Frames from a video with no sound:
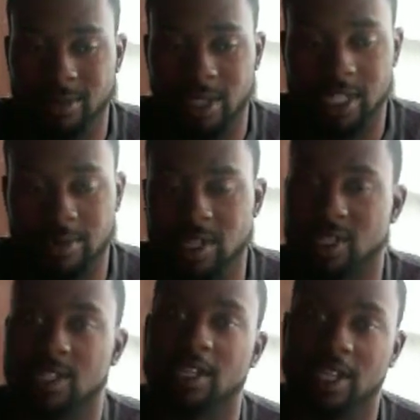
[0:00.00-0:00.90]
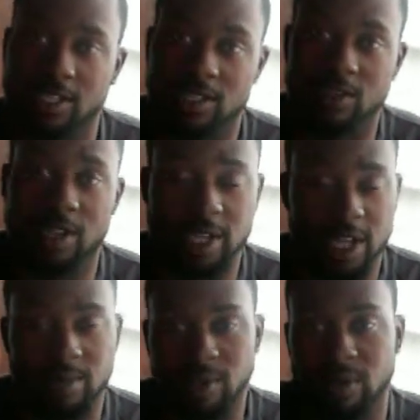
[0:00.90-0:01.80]
Especially since they're
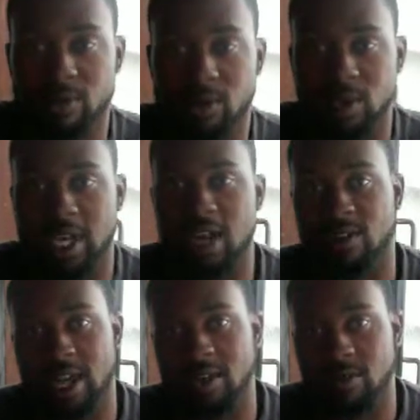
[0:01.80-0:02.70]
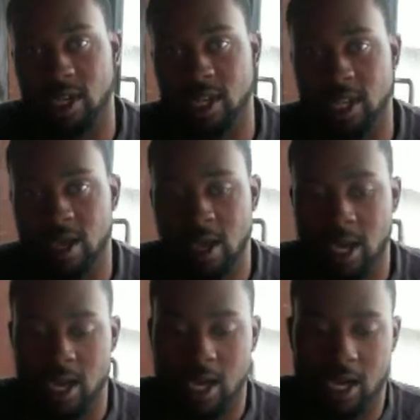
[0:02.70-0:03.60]
young people, they have a lot of money.
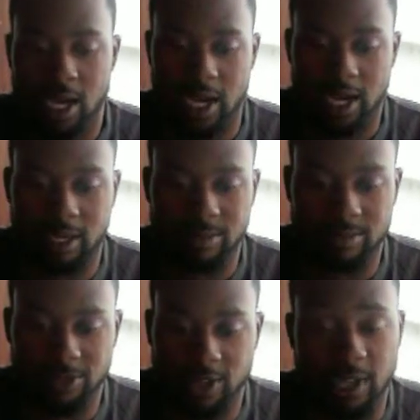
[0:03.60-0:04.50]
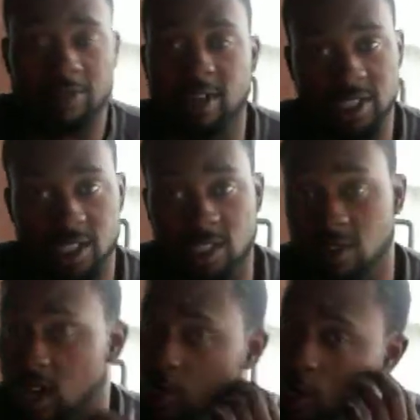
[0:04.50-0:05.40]
For instance,
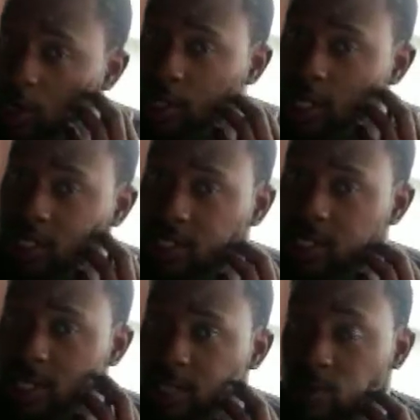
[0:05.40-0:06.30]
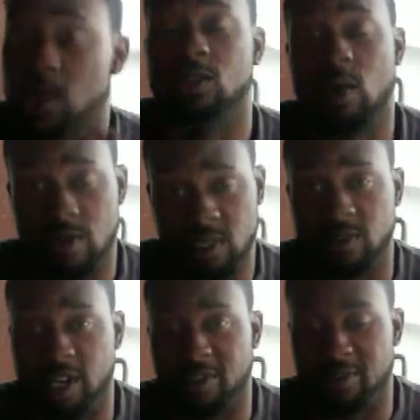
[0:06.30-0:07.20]
Javon Walker, he was a wide
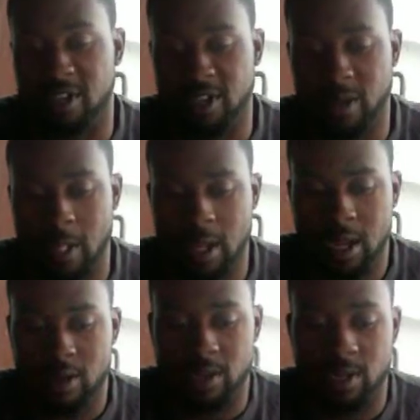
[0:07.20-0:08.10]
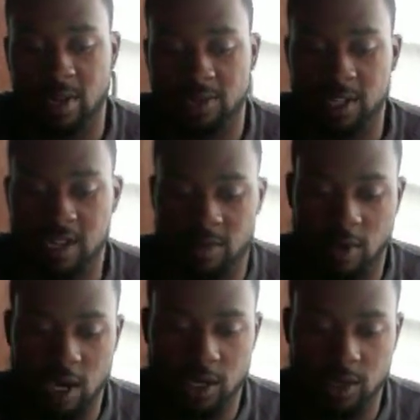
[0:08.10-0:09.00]
receiver in the NFL. He played for the Denver
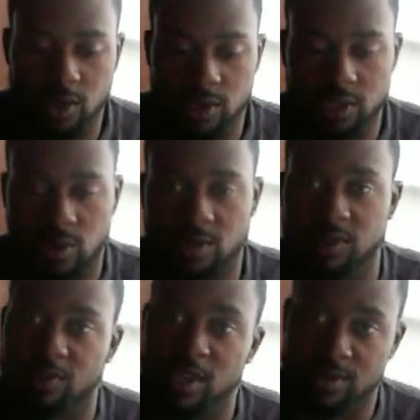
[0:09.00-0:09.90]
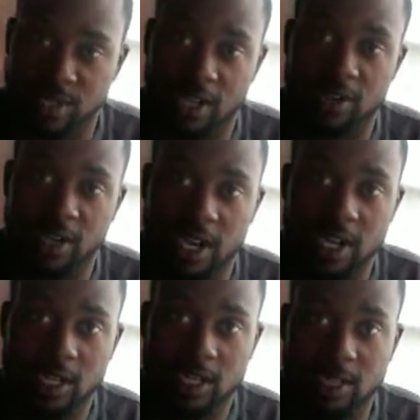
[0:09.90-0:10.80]
Broncos. One of his friends was killed in a
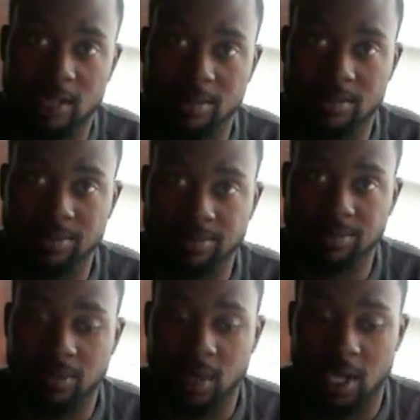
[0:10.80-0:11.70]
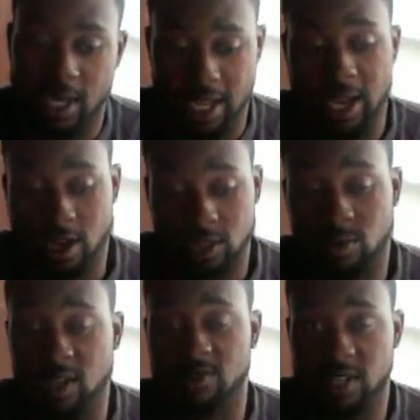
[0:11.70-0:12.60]
nightclub, and that also
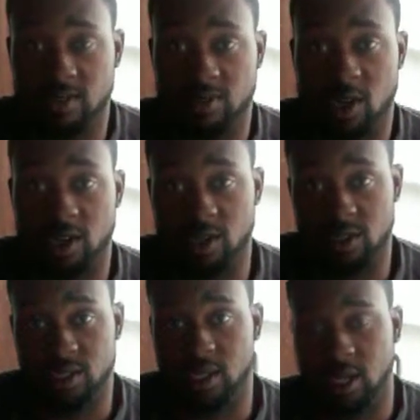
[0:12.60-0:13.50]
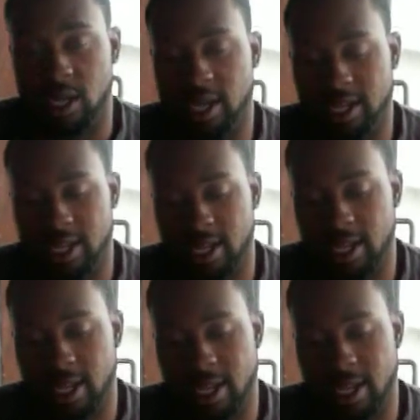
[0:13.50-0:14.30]
played for the Denver Broncos. And then